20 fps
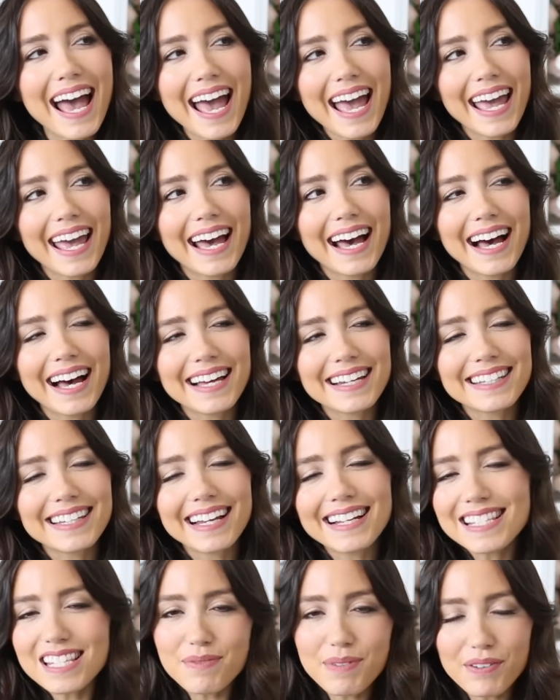And
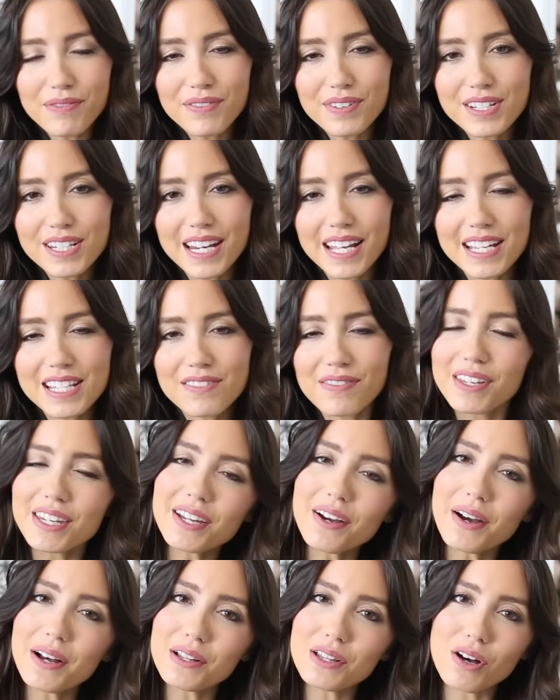that is gonna be it for today's
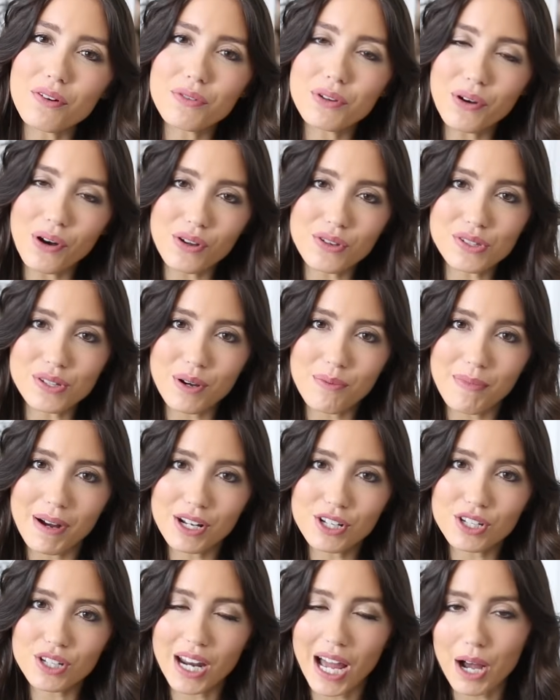video. I love you all so
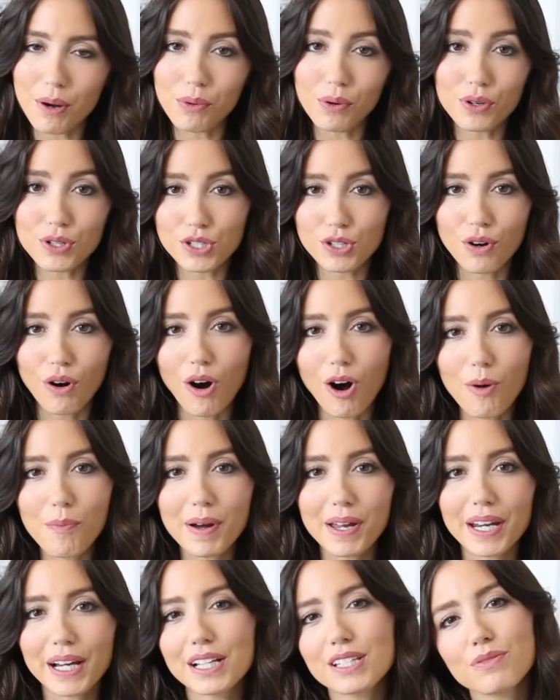much and I will see you all in
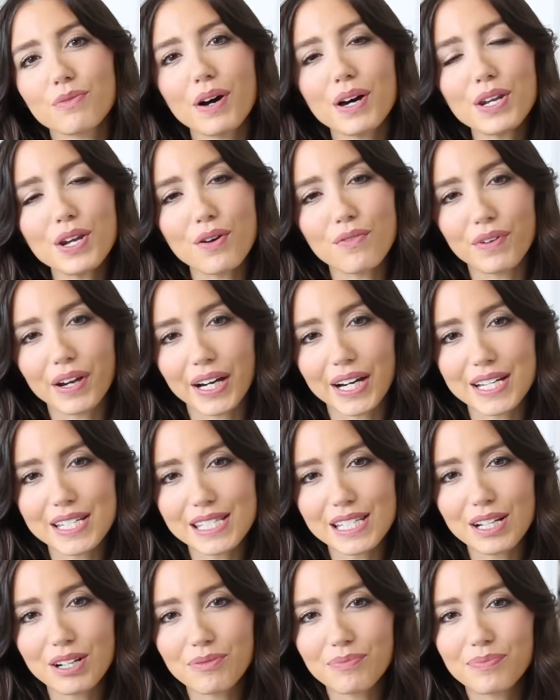my next one very
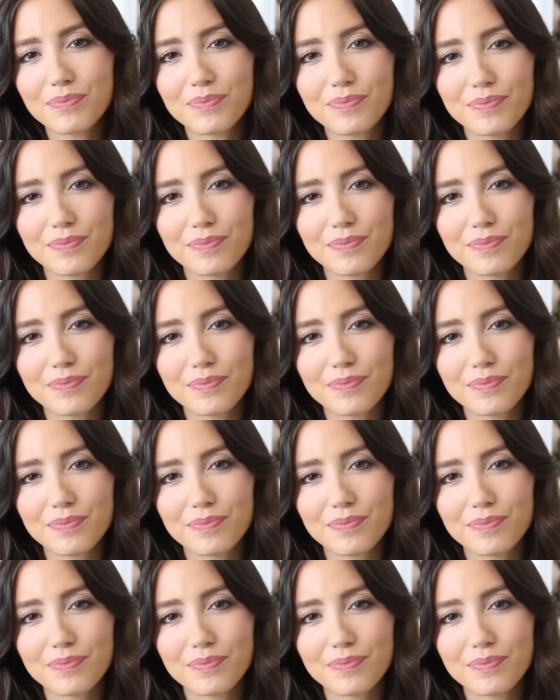soon.